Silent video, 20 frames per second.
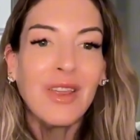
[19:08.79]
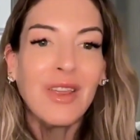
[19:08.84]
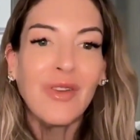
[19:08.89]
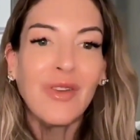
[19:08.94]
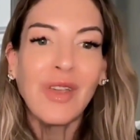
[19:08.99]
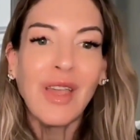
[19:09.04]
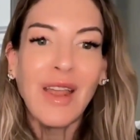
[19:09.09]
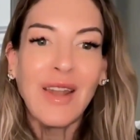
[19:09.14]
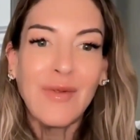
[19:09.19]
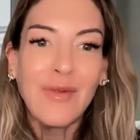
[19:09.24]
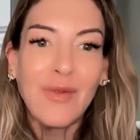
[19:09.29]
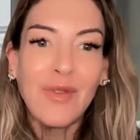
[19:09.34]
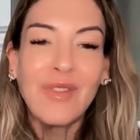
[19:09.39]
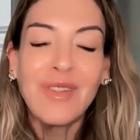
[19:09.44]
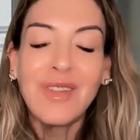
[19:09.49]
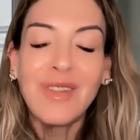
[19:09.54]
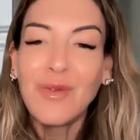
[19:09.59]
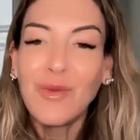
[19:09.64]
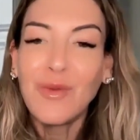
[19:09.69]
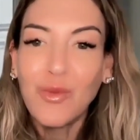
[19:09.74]
You can
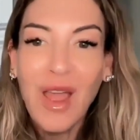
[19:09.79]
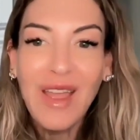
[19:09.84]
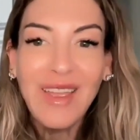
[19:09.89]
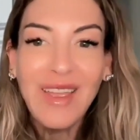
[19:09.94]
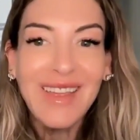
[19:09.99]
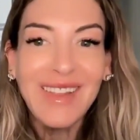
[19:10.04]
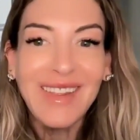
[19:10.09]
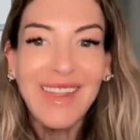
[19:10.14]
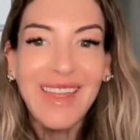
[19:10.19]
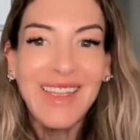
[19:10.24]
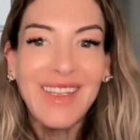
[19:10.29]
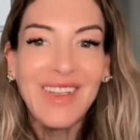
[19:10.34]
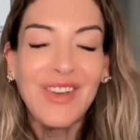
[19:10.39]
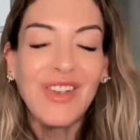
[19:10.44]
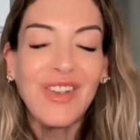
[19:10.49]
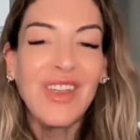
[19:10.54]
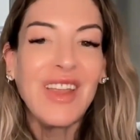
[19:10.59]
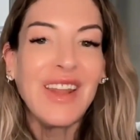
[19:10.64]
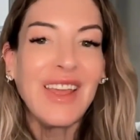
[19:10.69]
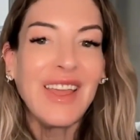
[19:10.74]
regulate
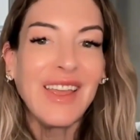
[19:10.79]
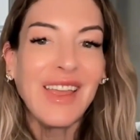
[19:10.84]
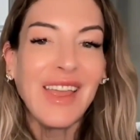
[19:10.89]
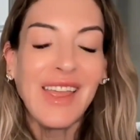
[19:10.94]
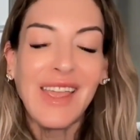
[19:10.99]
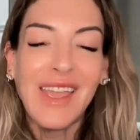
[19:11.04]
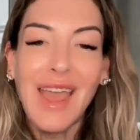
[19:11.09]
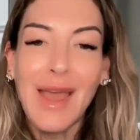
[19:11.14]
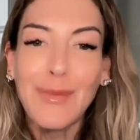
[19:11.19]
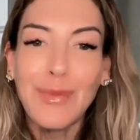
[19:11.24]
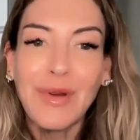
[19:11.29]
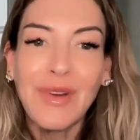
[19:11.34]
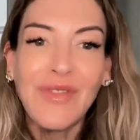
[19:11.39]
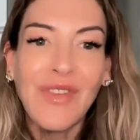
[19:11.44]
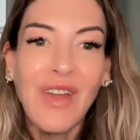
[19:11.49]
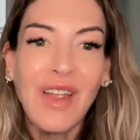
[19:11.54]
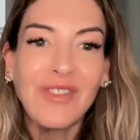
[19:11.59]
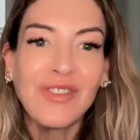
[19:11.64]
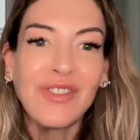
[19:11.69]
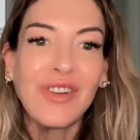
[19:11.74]
your eating and get
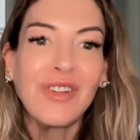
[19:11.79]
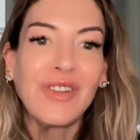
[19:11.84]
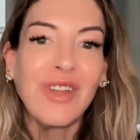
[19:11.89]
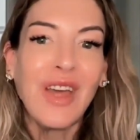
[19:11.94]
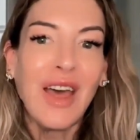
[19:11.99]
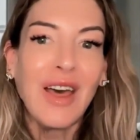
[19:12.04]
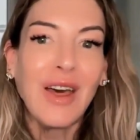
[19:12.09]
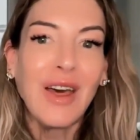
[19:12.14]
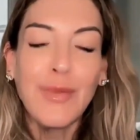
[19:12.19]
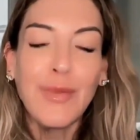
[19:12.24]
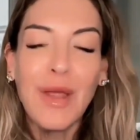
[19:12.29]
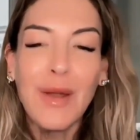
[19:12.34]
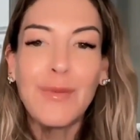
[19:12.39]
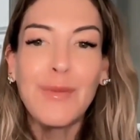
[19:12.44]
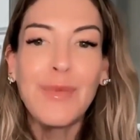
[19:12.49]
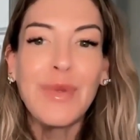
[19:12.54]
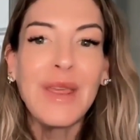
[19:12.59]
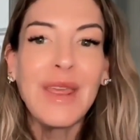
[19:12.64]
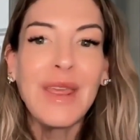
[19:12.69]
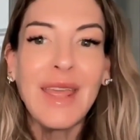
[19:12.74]
professional help
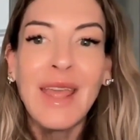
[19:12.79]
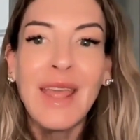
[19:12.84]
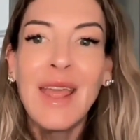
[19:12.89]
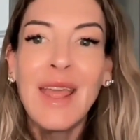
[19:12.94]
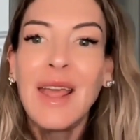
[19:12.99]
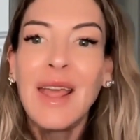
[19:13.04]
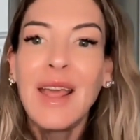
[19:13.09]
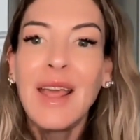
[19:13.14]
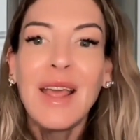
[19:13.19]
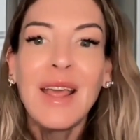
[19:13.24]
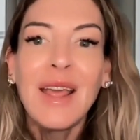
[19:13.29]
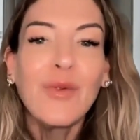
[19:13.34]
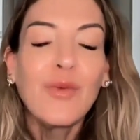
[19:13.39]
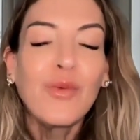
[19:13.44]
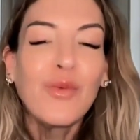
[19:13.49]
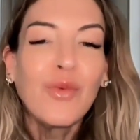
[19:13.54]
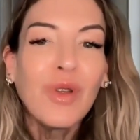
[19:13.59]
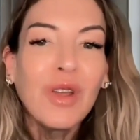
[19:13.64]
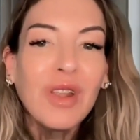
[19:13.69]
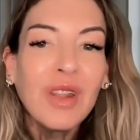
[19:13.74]
and be
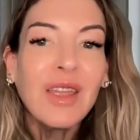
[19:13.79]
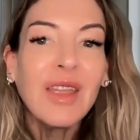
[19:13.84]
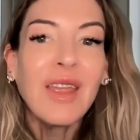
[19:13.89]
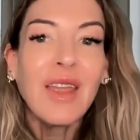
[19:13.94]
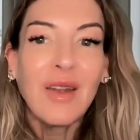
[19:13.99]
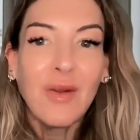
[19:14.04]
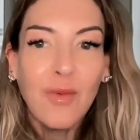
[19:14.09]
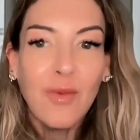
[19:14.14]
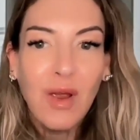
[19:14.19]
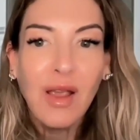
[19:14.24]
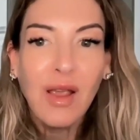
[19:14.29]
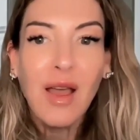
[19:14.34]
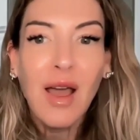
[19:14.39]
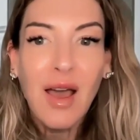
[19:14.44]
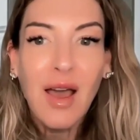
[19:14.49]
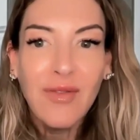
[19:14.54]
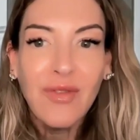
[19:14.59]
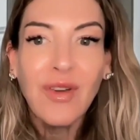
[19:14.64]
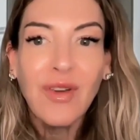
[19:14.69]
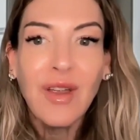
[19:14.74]
really in
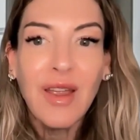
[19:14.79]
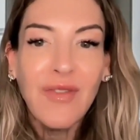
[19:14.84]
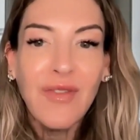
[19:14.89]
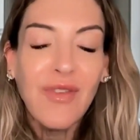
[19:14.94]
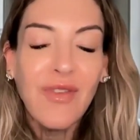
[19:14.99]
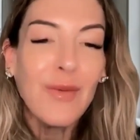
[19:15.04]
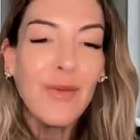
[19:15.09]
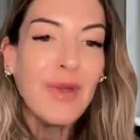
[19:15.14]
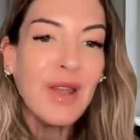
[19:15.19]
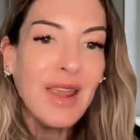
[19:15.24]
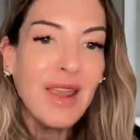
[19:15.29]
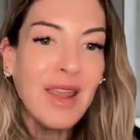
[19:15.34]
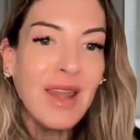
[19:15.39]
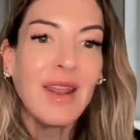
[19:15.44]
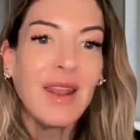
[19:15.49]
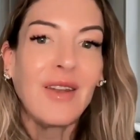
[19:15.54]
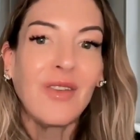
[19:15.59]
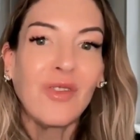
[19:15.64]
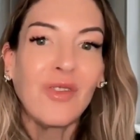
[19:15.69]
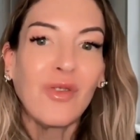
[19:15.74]
recovery from an
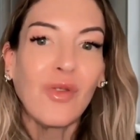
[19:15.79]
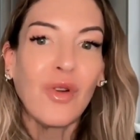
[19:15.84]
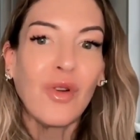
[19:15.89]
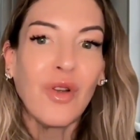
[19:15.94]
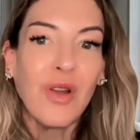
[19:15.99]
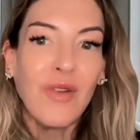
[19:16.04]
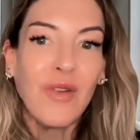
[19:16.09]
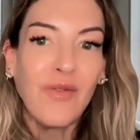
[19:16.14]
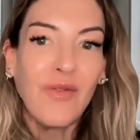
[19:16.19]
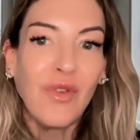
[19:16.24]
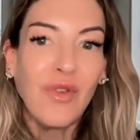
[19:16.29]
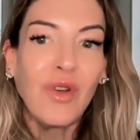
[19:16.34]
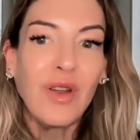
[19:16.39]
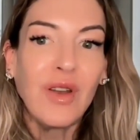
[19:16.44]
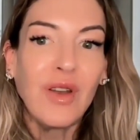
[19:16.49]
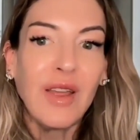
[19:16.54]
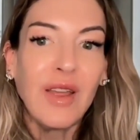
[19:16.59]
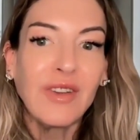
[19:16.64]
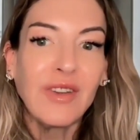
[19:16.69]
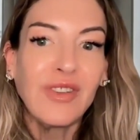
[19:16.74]
eating disorder and food
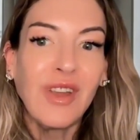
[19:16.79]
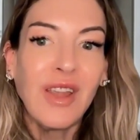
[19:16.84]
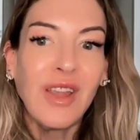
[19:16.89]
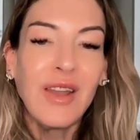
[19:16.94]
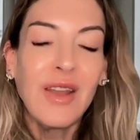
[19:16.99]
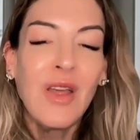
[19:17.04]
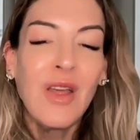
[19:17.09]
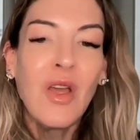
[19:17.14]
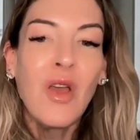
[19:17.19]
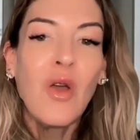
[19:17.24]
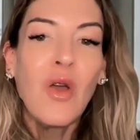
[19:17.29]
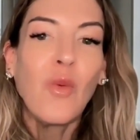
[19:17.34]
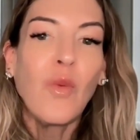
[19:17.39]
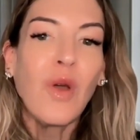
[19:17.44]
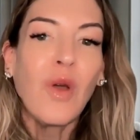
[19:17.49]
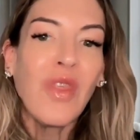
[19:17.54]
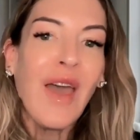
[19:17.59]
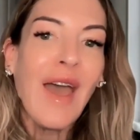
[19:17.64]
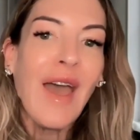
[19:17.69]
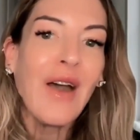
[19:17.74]
addiction
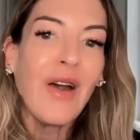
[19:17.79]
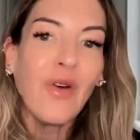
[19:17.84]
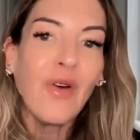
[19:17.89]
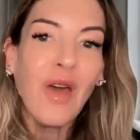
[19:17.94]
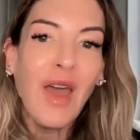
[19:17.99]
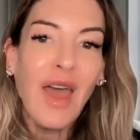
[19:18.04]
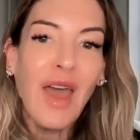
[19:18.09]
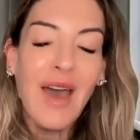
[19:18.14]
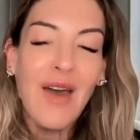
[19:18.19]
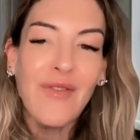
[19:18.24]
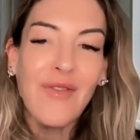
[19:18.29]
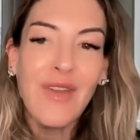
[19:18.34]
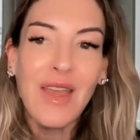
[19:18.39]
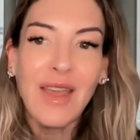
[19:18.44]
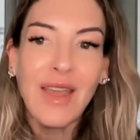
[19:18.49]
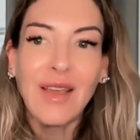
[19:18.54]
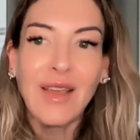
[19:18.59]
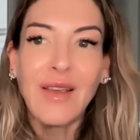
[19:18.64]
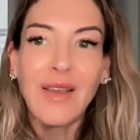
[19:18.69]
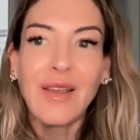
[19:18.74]
without
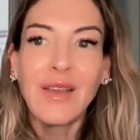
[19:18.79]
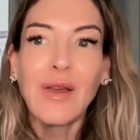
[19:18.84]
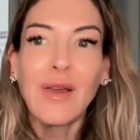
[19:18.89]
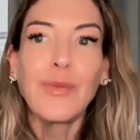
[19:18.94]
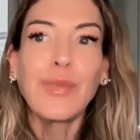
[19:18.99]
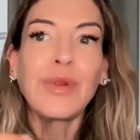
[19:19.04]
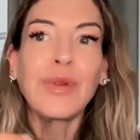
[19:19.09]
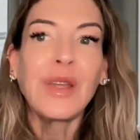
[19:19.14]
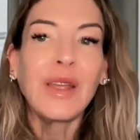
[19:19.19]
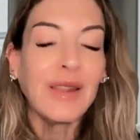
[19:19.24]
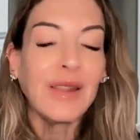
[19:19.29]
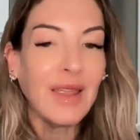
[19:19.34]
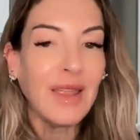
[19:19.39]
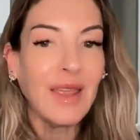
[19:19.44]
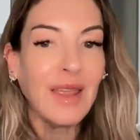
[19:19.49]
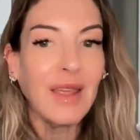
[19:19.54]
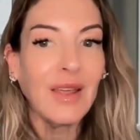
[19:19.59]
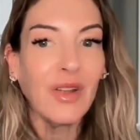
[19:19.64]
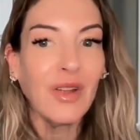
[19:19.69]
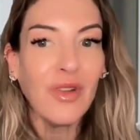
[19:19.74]
having completely
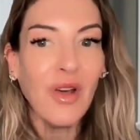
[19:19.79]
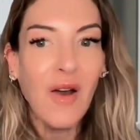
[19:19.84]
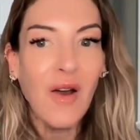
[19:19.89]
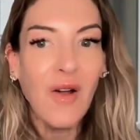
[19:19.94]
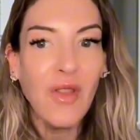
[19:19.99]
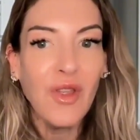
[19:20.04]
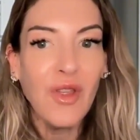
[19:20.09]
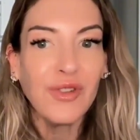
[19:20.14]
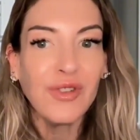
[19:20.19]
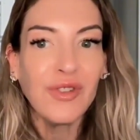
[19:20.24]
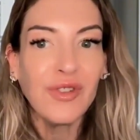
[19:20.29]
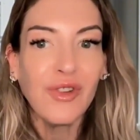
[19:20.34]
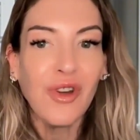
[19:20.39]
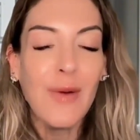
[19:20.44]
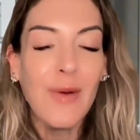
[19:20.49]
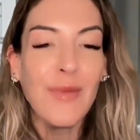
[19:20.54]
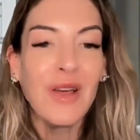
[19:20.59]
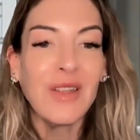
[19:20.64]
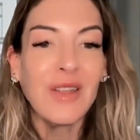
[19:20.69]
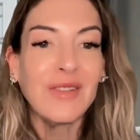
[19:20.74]
healed all those
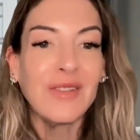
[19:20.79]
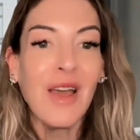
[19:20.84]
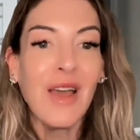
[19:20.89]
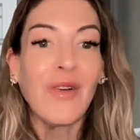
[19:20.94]
traumas.